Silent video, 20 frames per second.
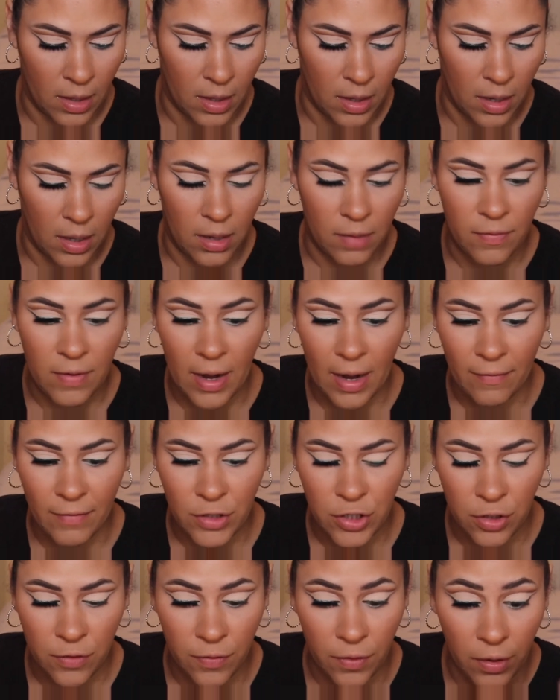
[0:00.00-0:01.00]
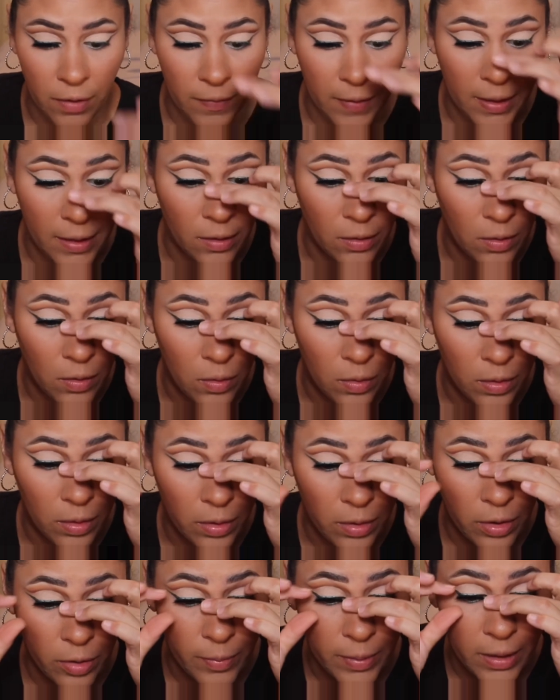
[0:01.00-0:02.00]
And if you have it too far in the inner corner,
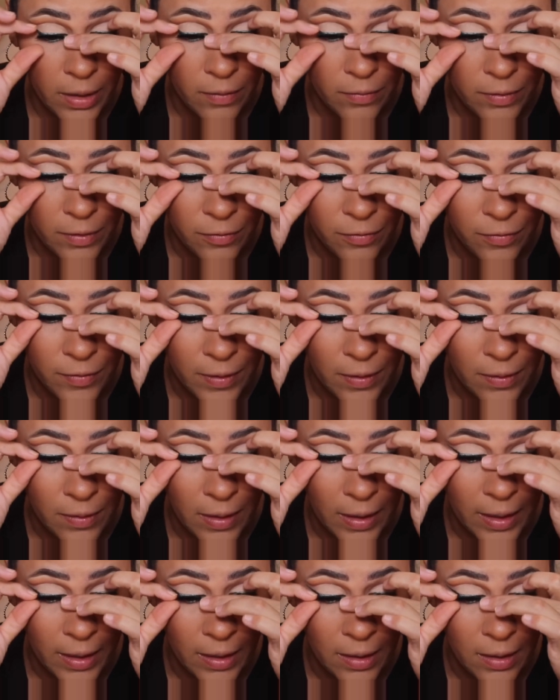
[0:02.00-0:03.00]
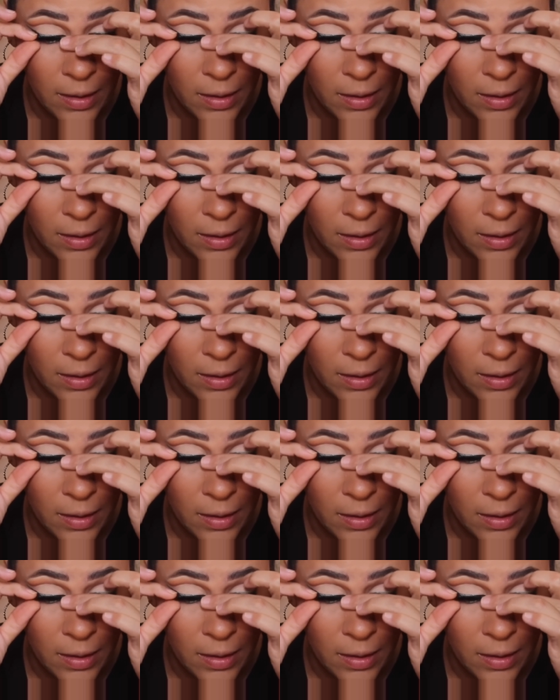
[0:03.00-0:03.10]
you'll be able to feel like